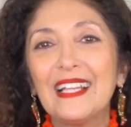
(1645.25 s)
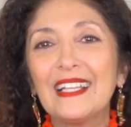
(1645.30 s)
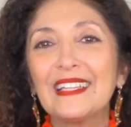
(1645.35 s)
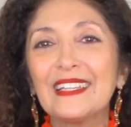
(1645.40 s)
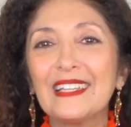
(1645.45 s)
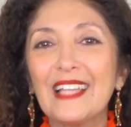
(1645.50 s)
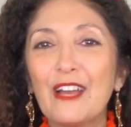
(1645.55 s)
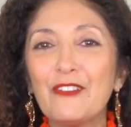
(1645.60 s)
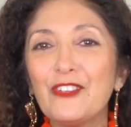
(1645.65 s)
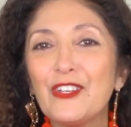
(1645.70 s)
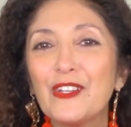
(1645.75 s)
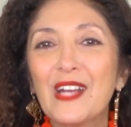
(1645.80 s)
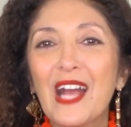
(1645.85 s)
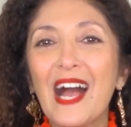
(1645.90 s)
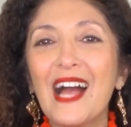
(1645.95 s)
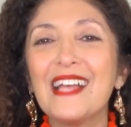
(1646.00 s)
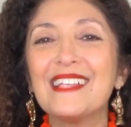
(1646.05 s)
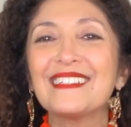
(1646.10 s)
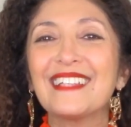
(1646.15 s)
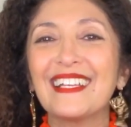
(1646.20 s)
Love you
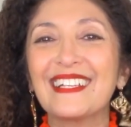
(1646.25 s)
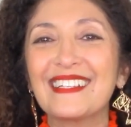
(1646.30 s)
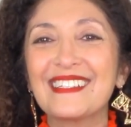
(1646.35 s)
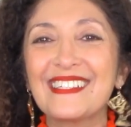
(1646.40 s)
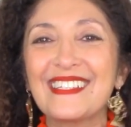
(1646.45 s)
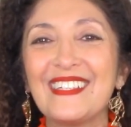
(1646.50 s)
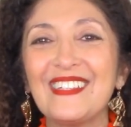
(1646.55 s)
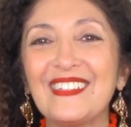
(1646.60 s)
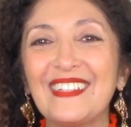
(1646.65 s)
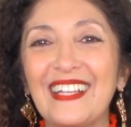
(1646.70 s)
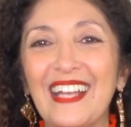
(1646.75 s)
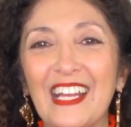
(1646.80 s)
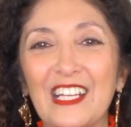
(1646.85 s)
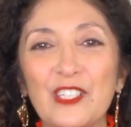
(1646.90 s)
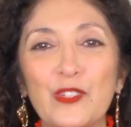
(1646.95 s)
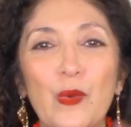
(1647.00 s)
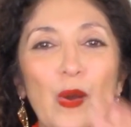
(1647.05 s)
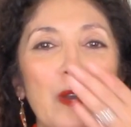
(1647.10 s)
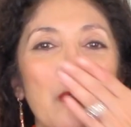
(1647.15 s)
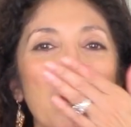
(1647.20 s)
guys, and I'll see you in the
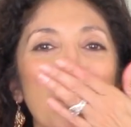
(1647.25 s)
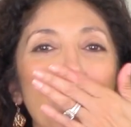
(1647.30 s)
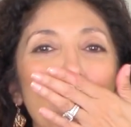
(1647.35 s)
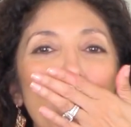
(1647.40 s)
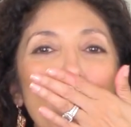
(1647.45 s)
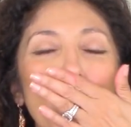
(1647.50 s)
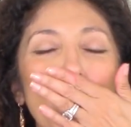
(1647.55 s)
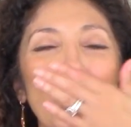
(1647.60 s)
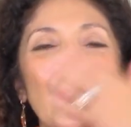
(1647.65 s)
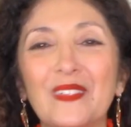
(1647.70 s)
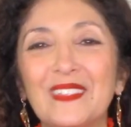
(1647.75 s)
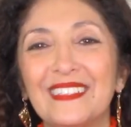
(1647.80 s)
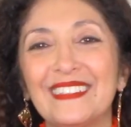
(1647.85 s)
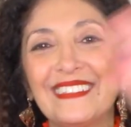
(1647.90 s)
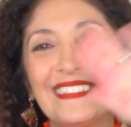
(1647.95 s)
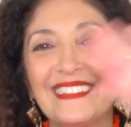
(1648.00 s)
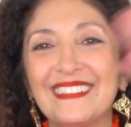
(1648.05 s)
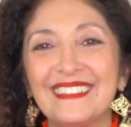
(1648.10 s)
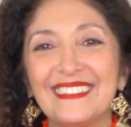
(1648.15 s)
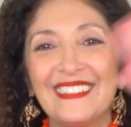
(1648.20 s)
next one.
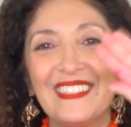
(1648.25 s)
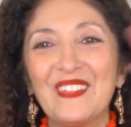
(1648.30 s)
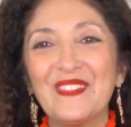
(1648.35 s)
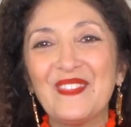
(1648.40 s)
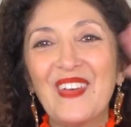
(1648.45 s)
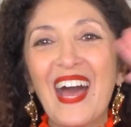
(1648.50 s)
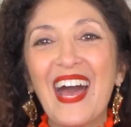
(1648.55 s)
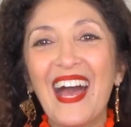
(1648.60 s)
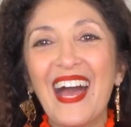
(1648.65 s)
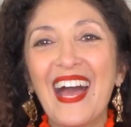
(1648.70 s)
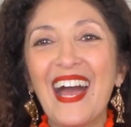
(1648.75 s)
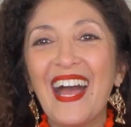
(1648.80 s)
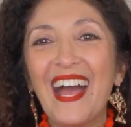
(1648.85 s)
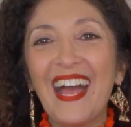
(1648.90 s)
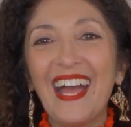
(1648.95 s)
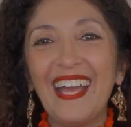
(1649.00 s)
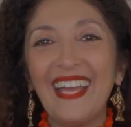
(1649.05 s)
Bye.